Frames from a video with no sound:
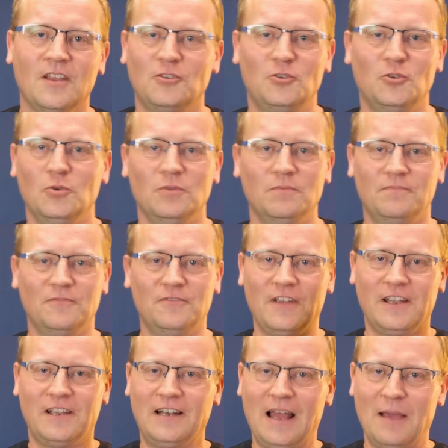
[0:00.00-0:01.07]
do
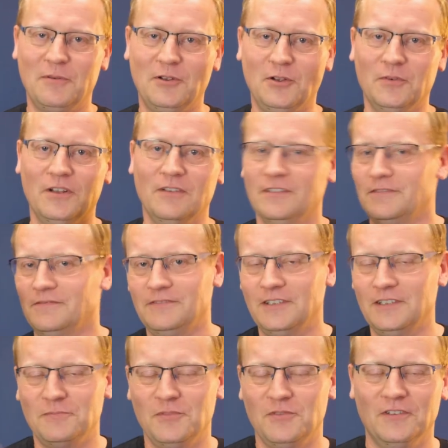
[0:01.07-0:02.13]
fake clapping or whatever.
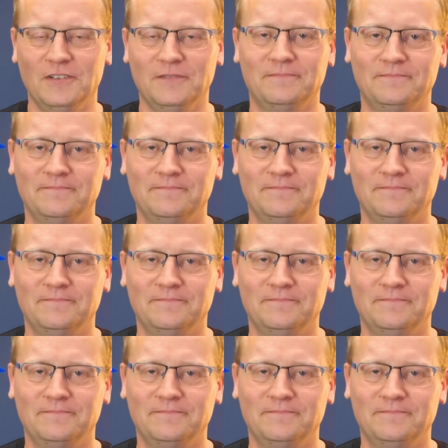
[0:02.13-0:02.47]
it would be fine.